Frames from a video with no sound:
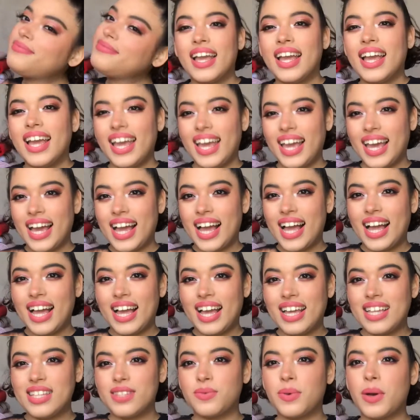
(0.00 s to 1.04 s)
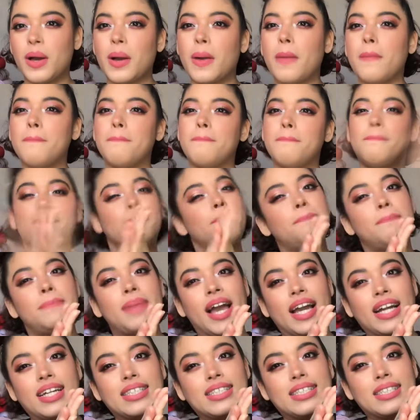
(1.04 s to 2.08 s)
Hey guys, welcome back
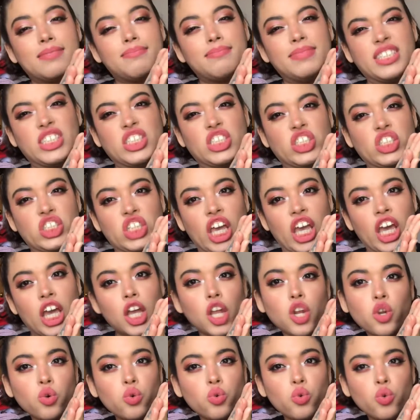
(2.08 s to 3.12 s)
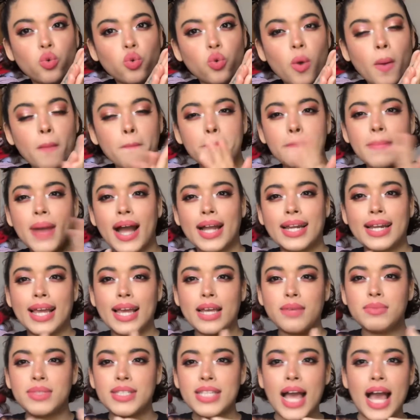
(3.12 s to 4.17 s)
to my channel. My name's
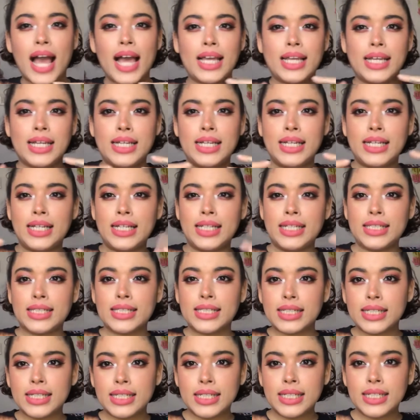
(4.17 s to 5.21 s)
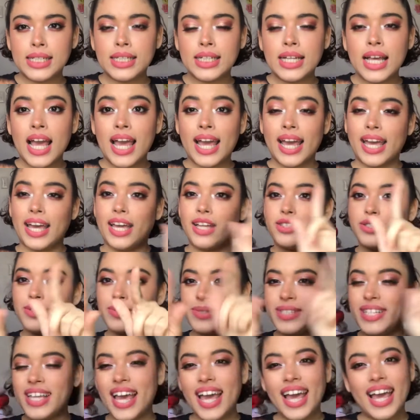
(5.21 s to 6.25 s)
Aisha, and
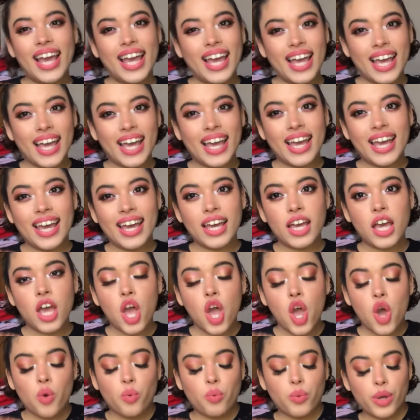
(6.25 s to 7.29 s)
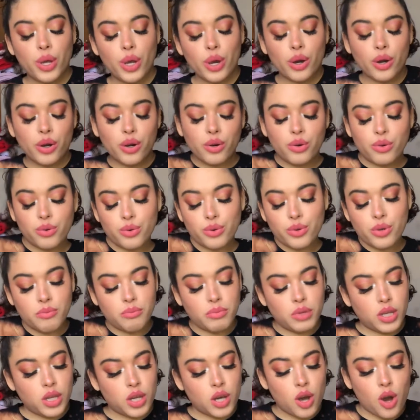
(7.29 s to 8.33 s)
today we are going to
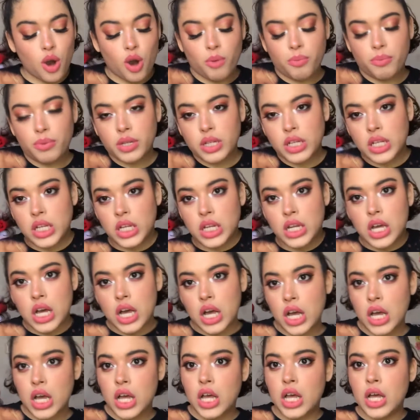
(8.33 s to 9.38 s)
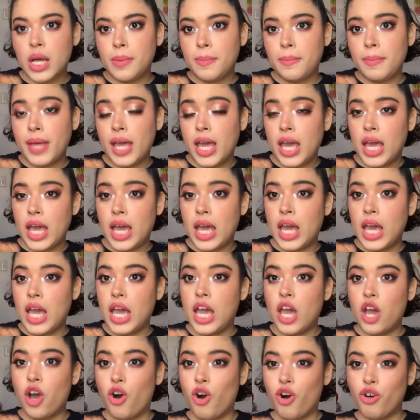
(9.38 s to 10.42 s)
be opening up a
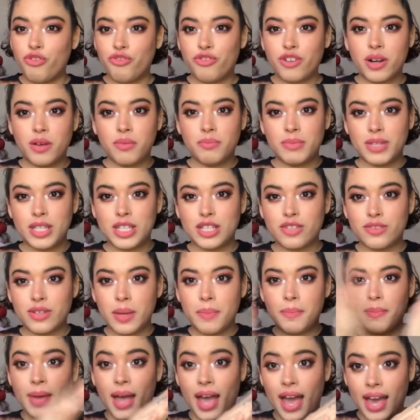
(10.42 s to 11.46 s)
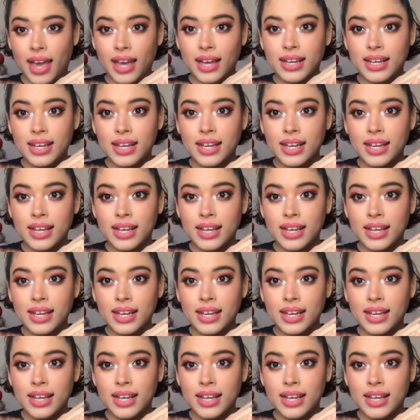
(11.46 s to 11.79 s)
Ofra mystery bag.